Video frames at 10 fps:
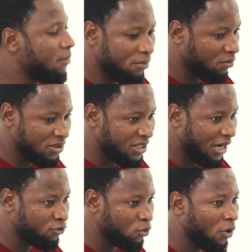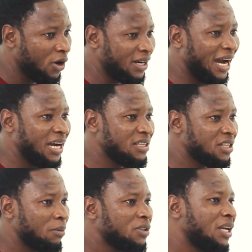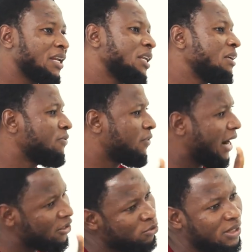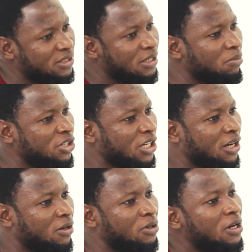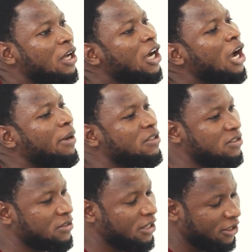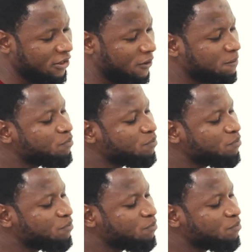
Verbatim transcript: must have to organize something and then invite you and say, Michelle, come and sing.